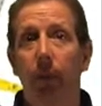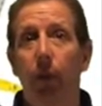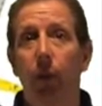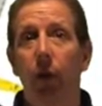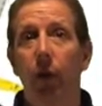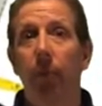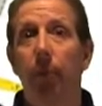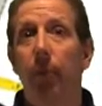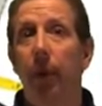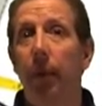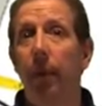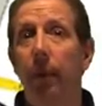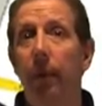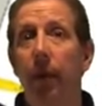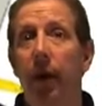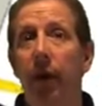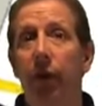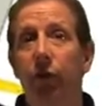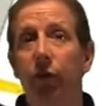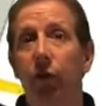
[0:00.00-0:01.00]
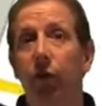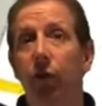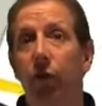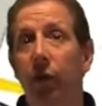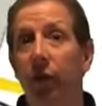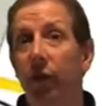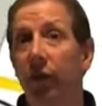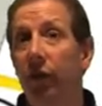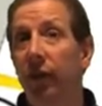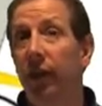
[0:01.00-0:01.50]
board, memory module, or
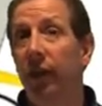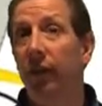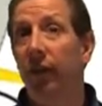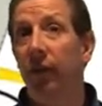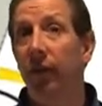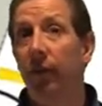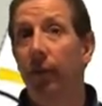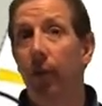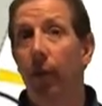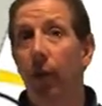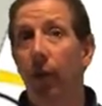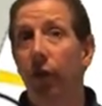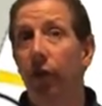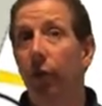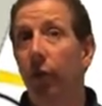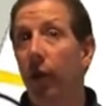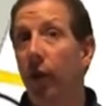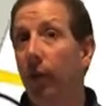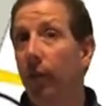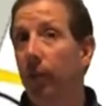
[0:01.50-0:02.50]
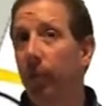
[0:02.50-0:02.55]
other sensitive components to another